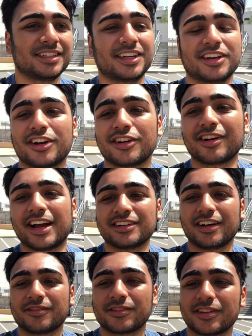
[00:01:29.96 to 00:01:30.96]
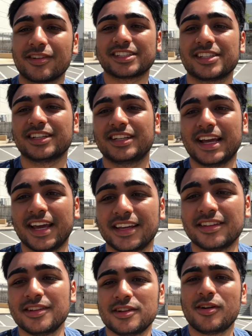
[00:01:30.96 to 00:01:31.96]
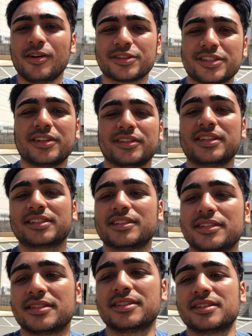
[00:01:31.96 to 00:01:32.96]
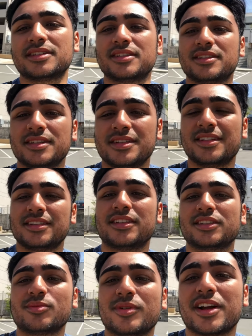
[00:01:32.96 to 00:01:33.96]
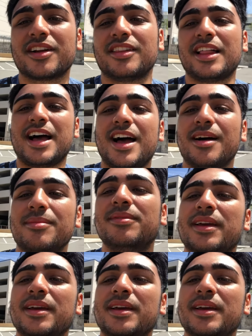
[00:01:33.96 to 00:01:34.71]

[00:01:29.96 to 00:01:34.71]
get our grind on for the rest of the day. Also, this is what our lab